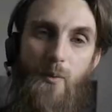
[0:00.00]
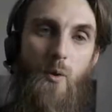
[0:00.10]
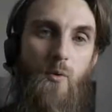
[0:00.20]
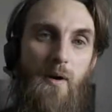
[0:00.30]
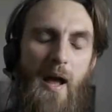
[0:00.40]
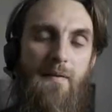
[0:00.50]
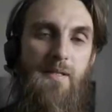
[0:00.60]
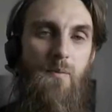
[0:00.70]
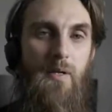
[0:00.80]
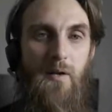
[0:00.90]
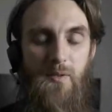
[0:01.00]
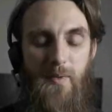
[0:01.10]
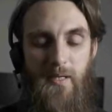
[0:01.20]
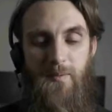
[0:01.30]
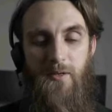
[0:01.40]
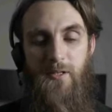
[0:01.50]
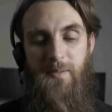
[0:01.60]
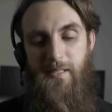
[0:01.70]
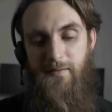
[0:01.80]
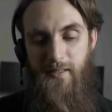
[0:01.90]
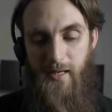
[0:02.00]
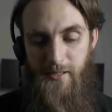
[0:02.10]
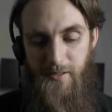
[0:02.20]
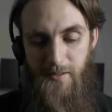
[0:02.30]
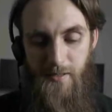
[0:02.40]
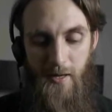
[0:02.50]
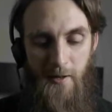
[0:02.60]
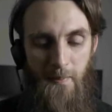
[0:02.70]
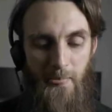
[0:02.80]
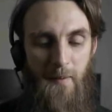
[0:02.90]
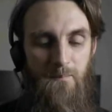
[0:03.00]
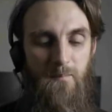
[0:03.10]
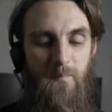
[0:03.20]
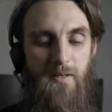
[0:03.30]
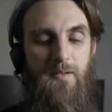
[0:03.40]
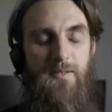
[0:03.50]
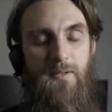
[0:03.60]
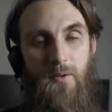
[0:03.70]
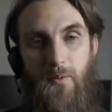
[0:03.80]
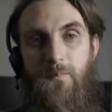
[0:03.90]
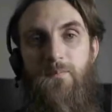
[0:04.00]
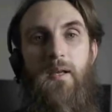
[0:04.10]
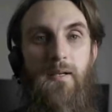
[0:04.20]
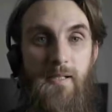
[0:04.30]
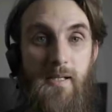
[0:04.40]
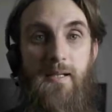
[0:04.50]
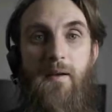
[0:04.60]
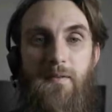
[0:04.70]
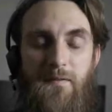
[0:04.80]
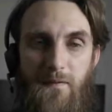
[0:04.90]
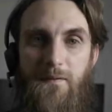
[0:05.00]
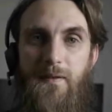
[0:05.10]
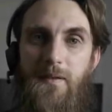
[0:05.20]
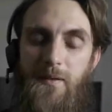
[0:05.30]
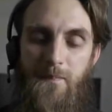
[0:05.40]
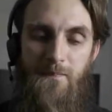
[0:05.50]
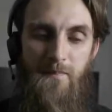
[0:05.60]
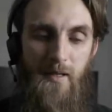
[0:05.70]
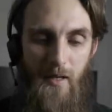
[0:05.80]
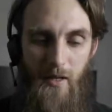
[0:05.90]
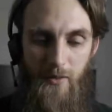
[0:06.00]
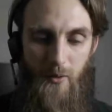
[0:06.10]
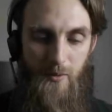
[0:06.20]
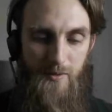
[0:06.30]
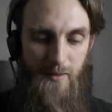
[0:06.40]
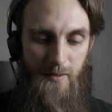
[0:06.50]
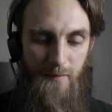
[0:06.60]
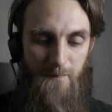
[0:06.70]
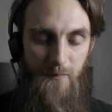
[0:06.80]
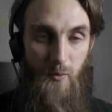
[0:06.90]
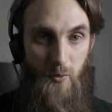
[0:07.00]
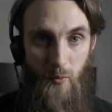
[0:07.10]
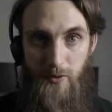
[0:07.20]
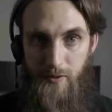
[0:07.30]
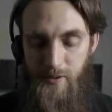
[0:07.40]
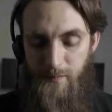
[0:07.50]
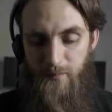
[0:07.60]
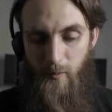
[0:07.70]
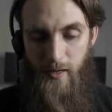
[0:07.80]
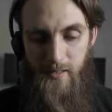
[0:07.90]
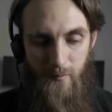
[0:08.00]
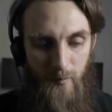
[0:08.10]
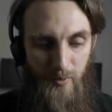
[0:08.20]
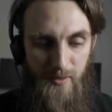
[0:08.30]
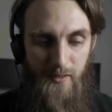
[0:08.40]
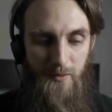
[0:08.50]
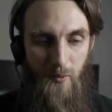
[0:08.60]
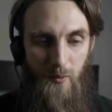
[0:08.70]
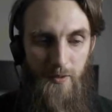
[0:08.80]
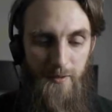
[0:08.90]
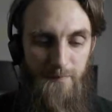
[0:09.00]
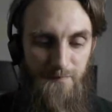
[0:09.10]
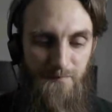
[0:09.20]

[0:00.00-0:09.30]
or have someone else make them to her specifications, because she's gonna have to fulfill those orders, right? Someone puts in an order,